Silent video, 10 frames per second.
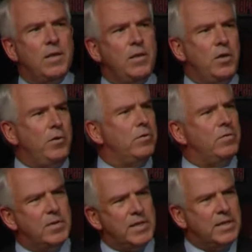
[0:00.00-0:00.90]
The other
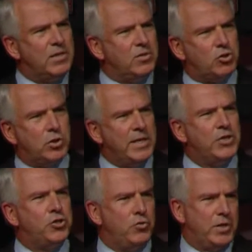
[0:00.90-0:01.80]

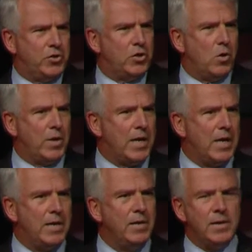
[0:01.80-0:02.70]
issue that is going
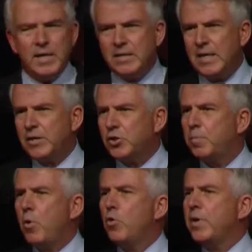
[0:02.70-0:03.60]
on is not
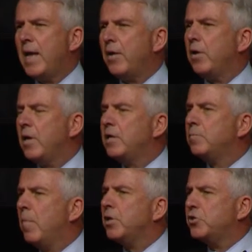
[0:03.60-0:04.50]
spoken out as
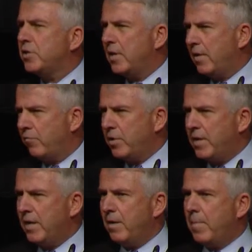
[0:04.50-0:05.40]
much every
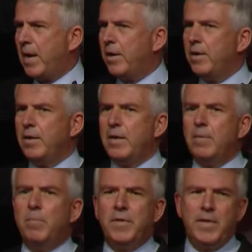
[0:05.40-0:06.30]
day about it,
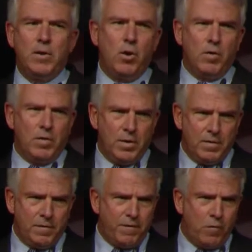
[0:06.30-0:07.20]
but there are
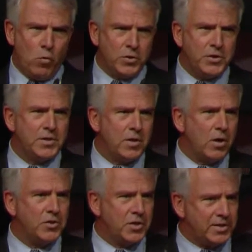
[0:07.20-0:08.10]
forces in
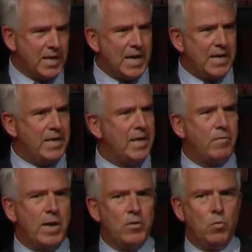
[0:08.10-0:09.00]
our society and
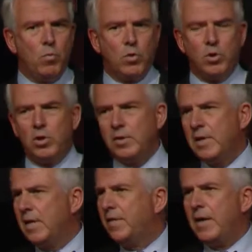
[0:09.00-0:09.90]
around the world
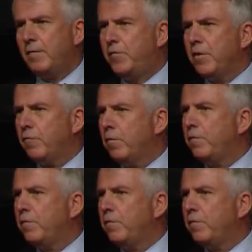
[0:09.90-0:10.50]
that have different